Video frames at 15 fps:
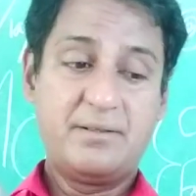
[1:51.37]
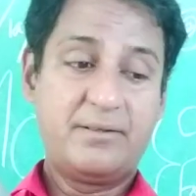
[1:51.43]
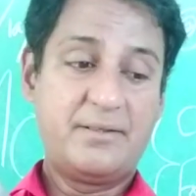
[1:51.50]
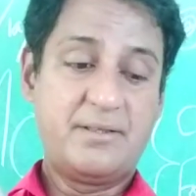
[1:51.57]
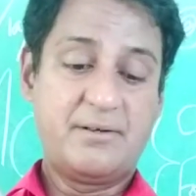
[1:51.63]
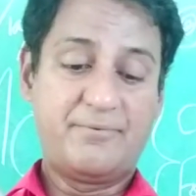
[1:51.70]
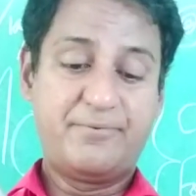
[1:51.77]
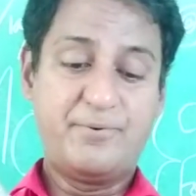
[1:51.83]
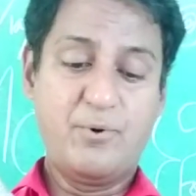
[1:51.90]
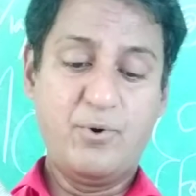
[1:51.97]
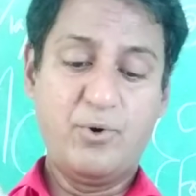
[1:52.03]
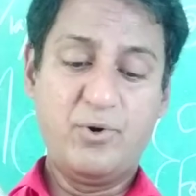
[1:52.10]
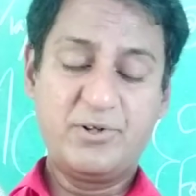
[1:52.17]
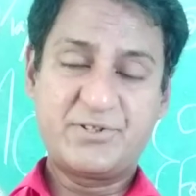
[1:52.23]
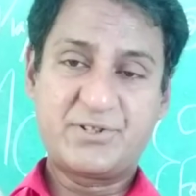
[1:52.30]
the
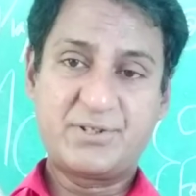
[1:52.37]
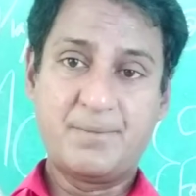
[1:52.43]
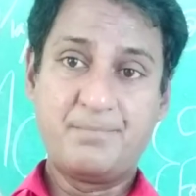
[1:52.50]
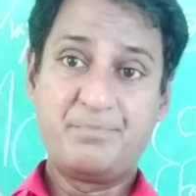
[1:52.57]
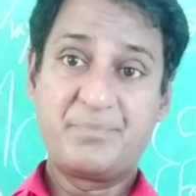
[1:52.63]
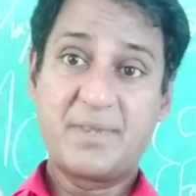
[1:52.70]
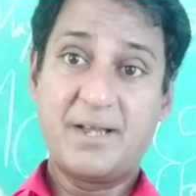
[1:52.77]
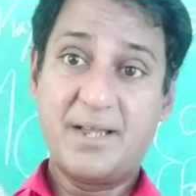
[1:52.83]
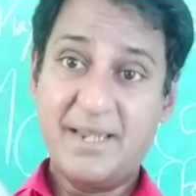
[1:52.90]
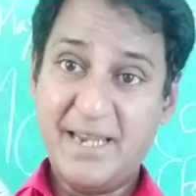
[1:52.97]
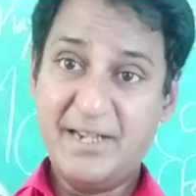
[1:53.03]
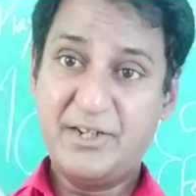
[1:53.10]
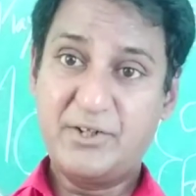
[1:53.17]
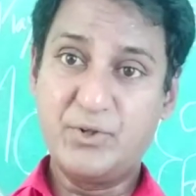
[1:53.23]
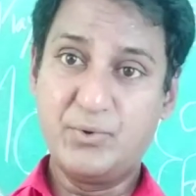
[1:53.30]
force
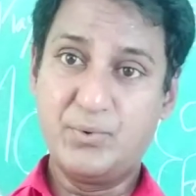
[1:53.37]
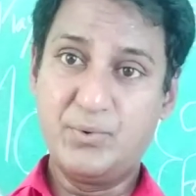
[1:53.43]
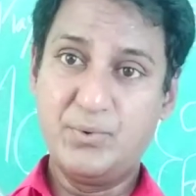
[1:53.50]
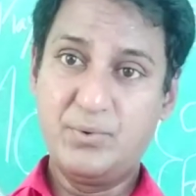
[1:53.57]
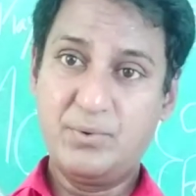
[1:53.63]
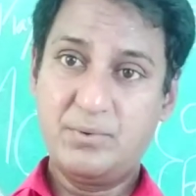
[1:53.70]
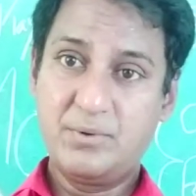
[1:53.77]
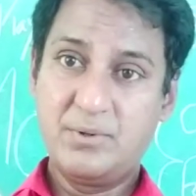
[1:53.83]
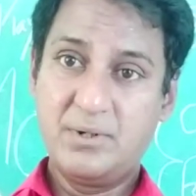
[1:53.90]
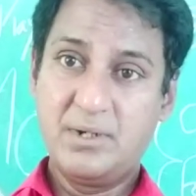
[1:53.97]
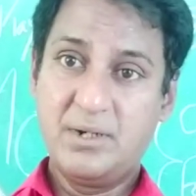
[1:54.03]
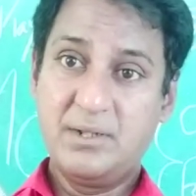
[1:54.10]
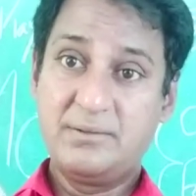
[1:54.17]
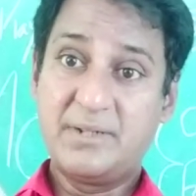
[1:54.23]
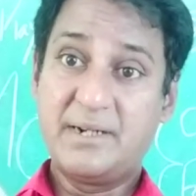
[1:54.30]
into
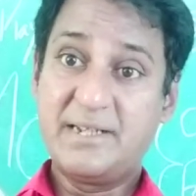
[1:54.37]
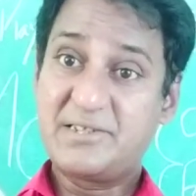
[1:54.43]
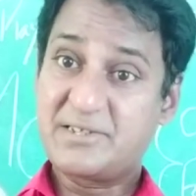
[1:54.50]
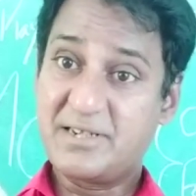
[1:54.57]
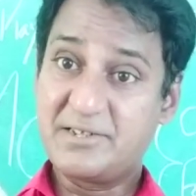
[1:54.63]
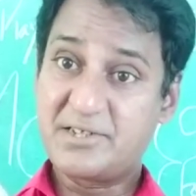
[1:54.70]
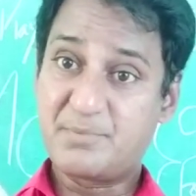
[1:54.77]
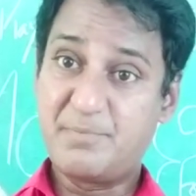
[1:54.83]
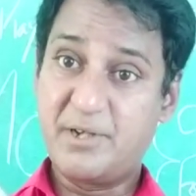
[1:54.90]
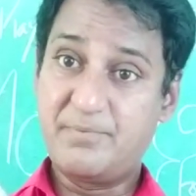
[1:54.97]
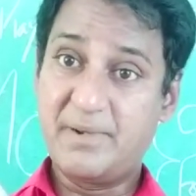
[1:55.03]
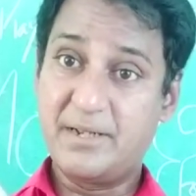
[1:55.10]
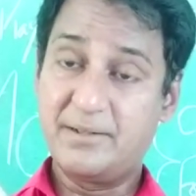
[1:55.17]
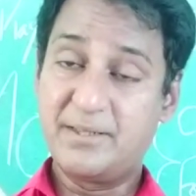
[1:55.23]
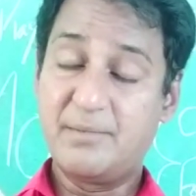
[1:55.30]
the distance
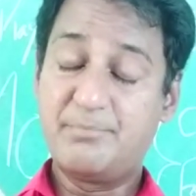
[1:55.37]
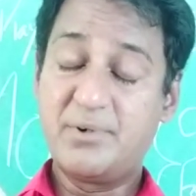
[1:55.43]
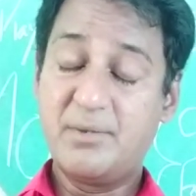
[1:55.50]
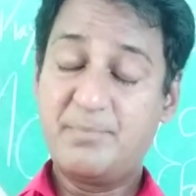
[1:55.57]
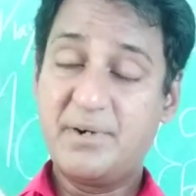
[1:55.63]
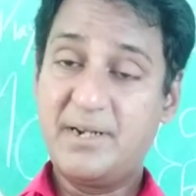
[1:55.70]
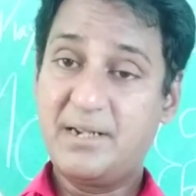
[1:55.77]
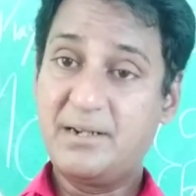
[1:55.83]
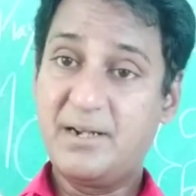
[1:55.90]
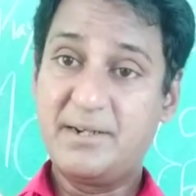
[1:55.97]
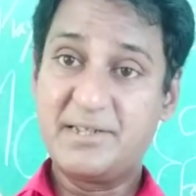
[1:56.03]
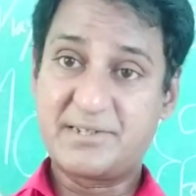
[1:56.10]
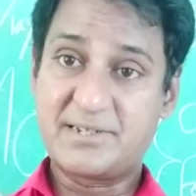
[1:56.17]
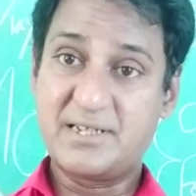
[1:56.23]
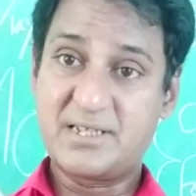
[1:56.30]
between, the perpendicular
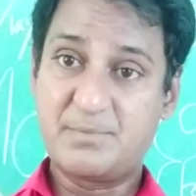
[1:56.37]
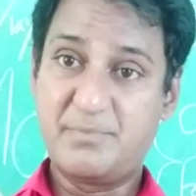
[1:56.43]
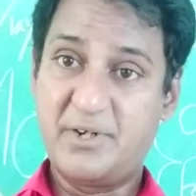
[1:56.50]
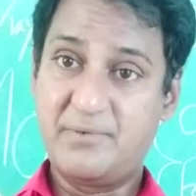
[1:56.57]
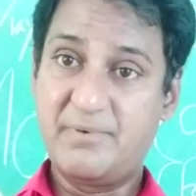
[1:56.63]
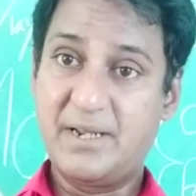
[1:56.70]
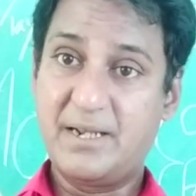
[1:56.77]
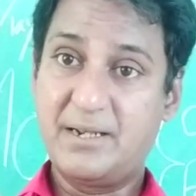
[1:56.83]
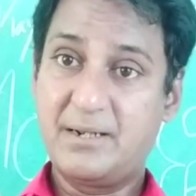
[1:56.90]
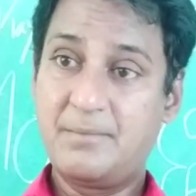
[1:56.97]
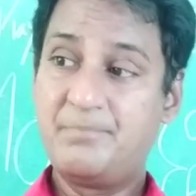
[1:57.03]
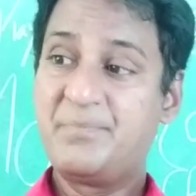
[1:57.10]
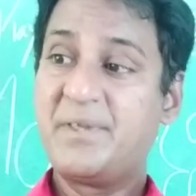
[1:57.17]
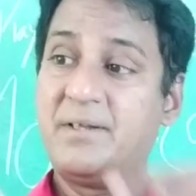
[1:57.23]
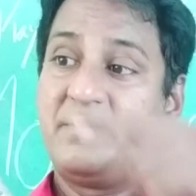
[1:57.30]
distance
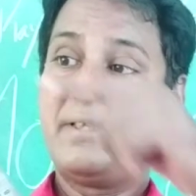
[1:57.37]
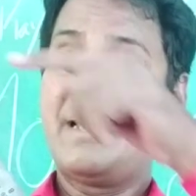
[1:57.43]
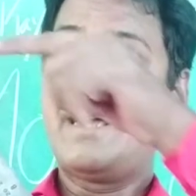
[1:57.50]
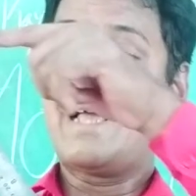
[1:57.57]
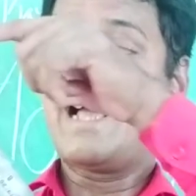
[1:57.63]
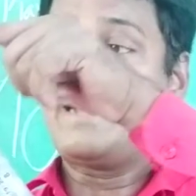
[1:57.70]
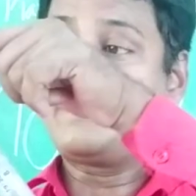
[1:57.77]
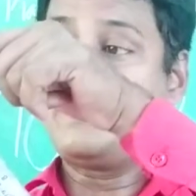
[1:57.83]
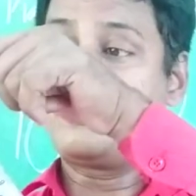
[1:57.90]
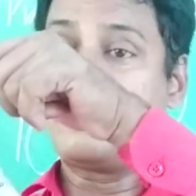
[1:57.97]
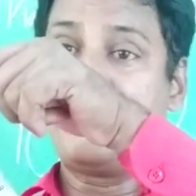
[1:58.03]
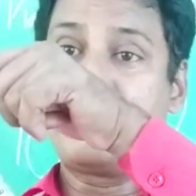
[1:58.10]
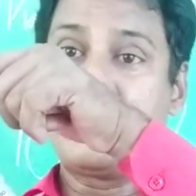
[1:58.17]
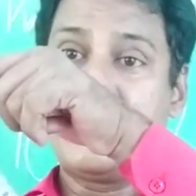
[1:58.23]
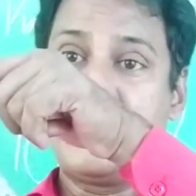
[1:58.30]
between the axis
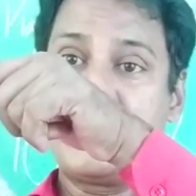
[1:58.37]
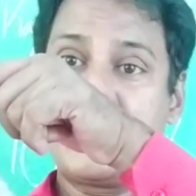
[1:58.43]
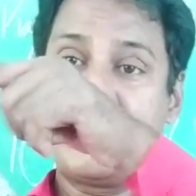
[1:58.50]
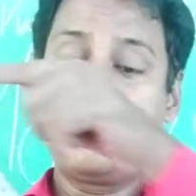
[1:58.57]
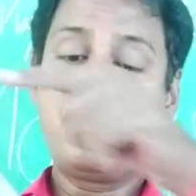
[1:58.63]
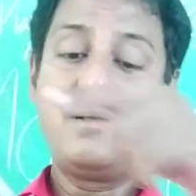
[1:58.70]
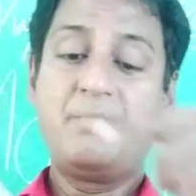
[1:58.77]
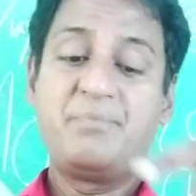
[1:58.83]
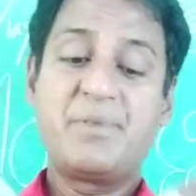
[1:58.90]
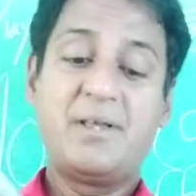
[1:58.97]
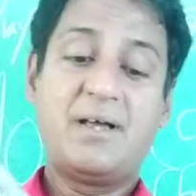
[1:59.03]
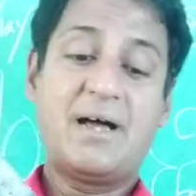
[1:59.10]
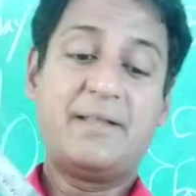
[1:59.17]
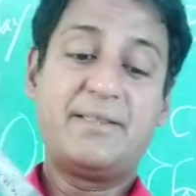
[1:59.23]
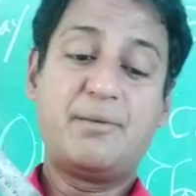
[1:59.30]
of rotation
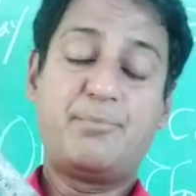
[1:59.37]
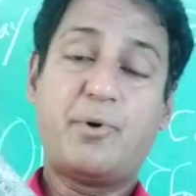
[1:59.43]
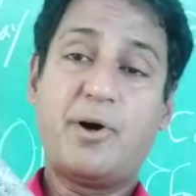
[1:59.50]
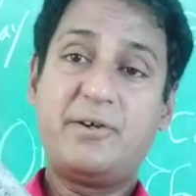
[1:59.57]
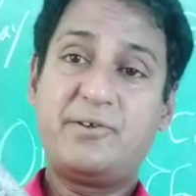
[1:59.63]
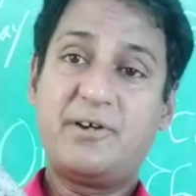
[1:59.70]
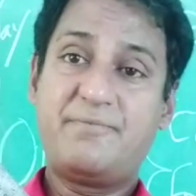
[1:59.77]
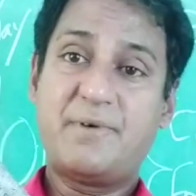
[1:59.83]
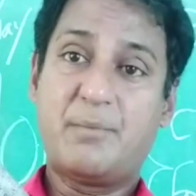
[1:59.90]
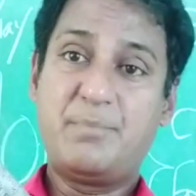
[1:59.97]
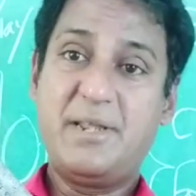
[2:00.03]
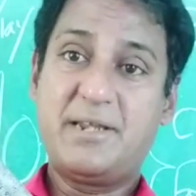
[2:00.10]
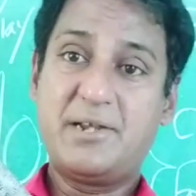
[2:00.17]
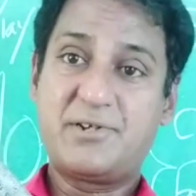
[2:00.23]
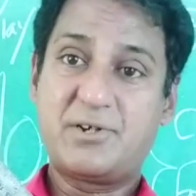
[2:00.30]
and the point of
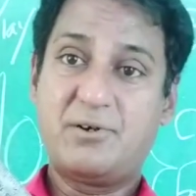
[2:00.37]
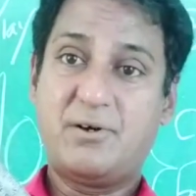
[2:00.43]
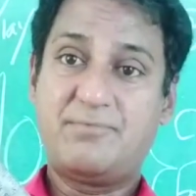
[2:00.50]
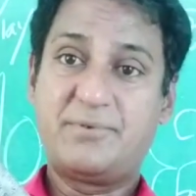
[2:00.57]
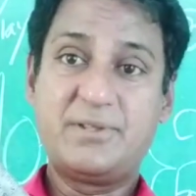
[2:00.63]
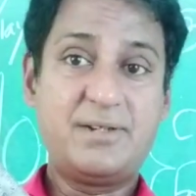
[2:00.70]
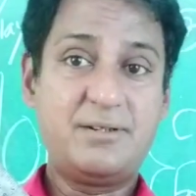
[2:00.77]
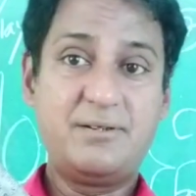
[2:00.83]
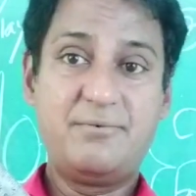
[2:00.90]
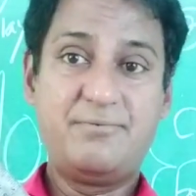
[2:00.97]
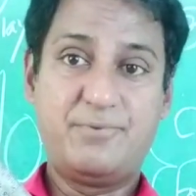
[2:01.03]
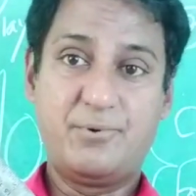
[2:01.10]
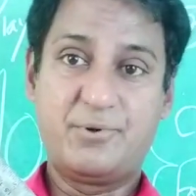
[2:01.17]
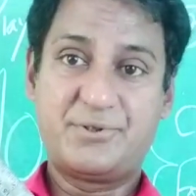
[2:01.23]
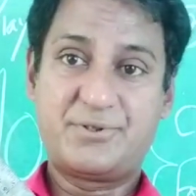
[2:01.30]
application of the
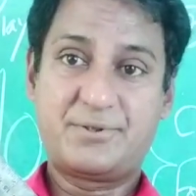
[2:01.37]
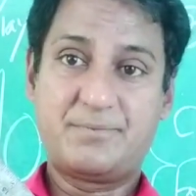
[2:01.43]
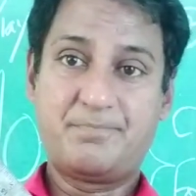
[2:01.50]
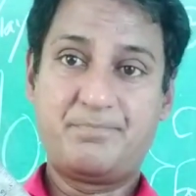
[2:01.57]
force.